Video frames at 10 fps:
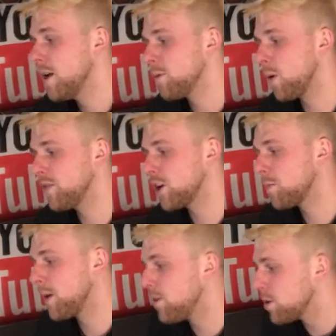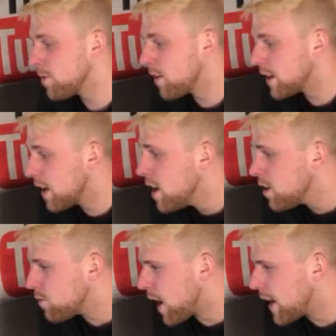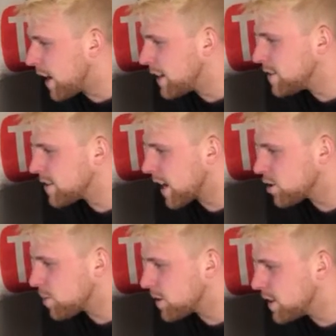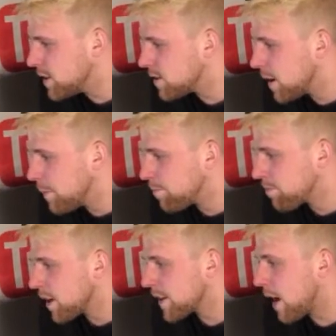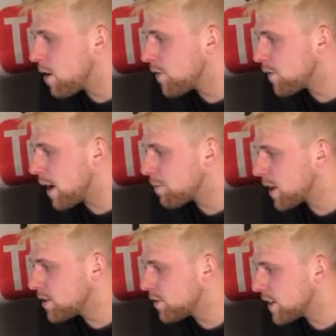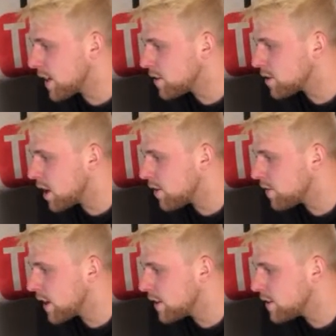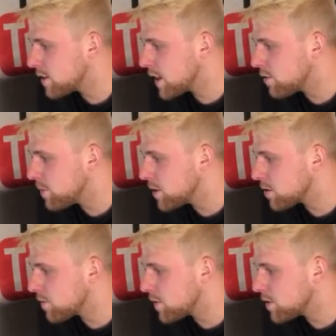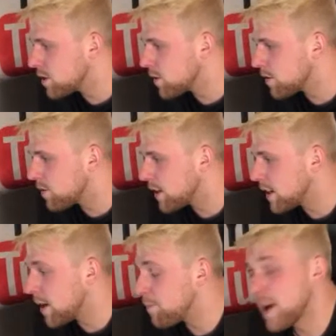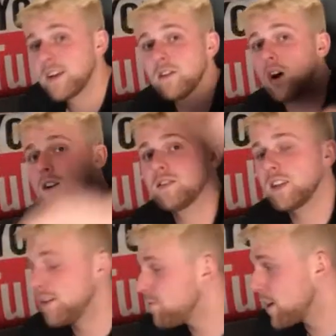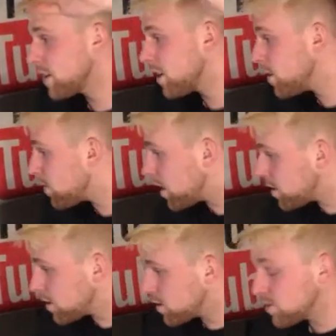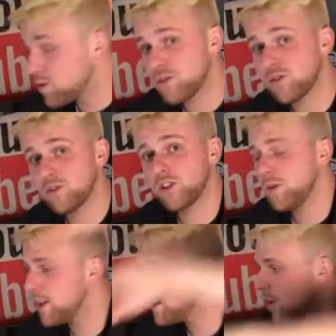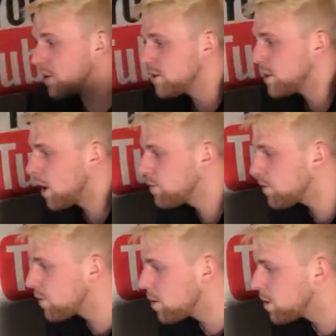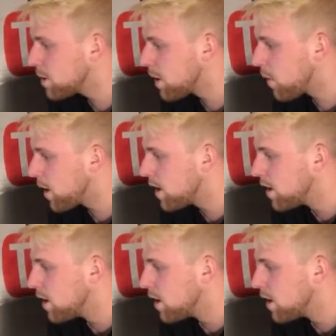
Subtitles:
But when they come out, they'll be ready. Right, I need to catch up on these. Gareth, I'm glad you think I deserve it. This gives me something to do on a Friday night. Ben, honestly, thank you. Just tune in, honestly, you don't have to throw money my way.